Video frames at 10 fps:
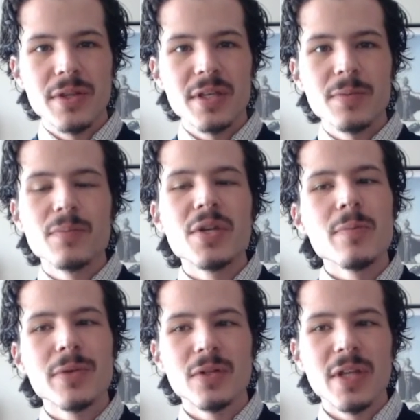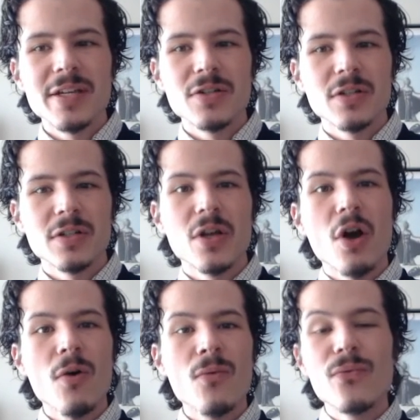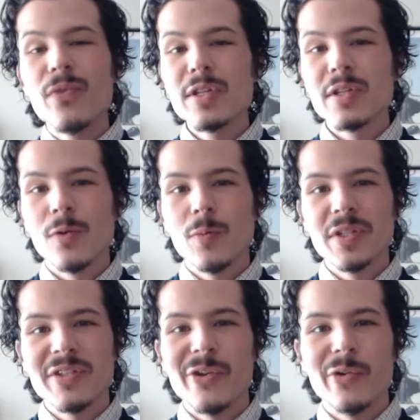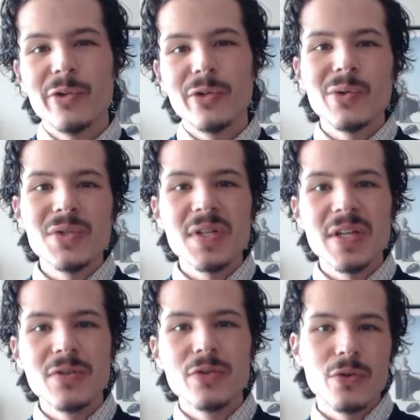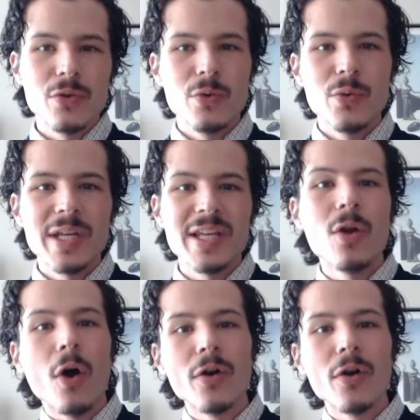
the manipulation of physical materials into an